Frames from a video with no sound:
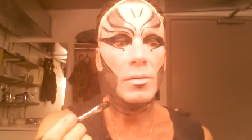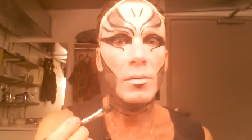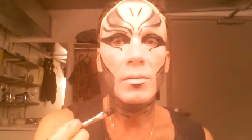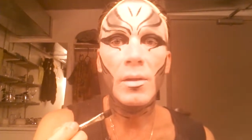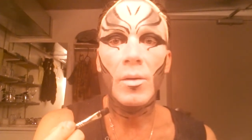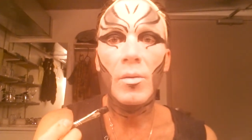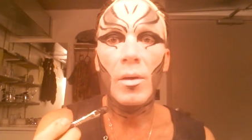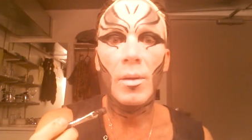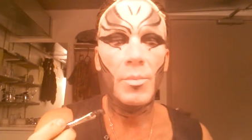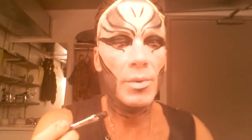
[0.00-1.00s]
this is how
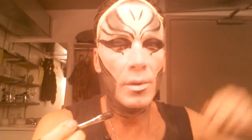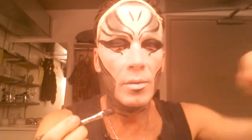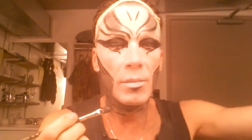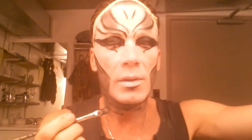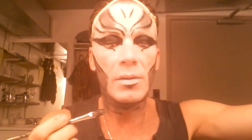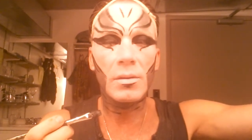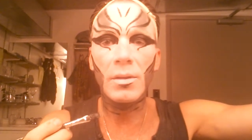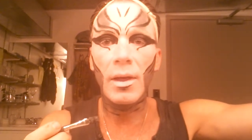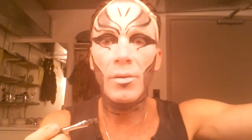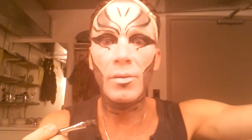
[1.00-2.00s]
I put on my
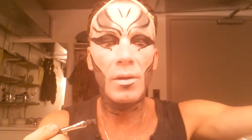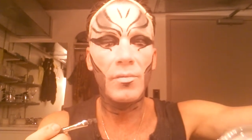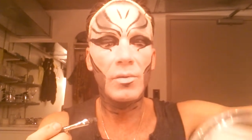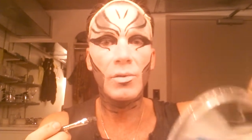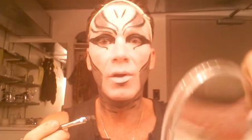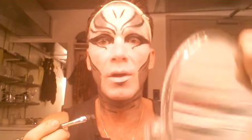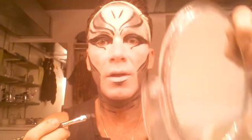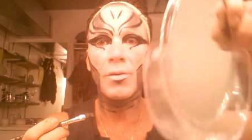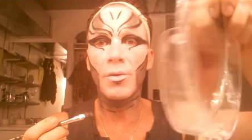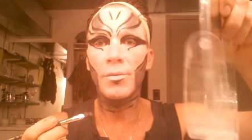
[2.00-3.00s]
snout. I've also got
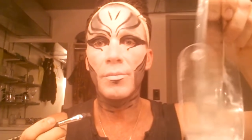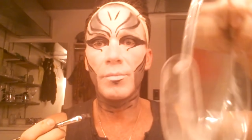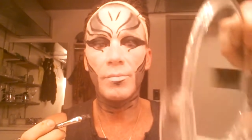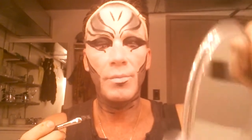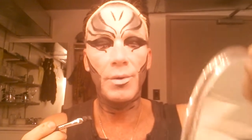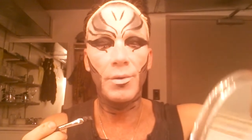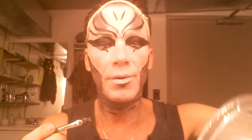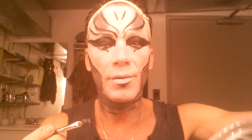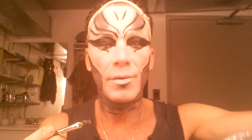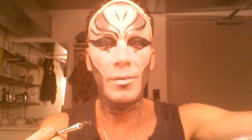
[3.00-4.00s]
another
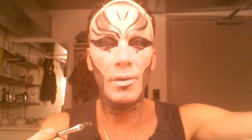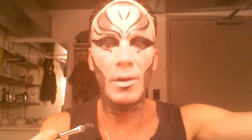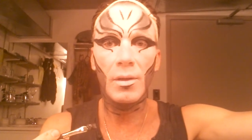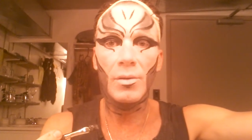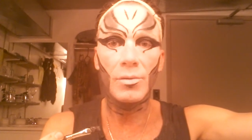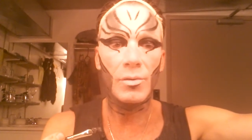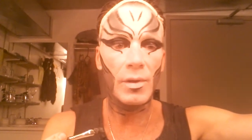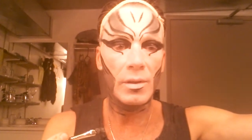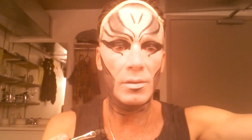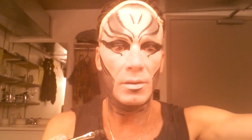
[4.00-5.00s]
mirror that I use so I
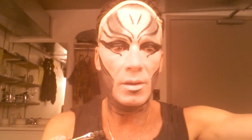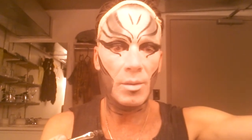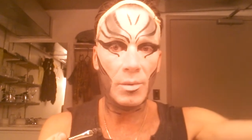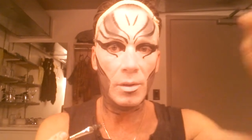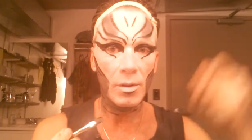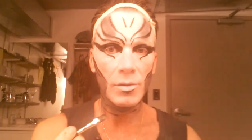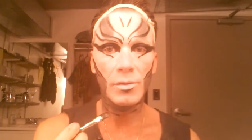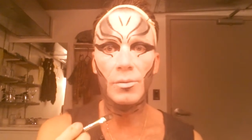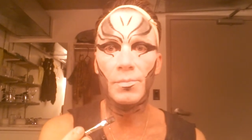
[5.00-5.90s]
can see up close.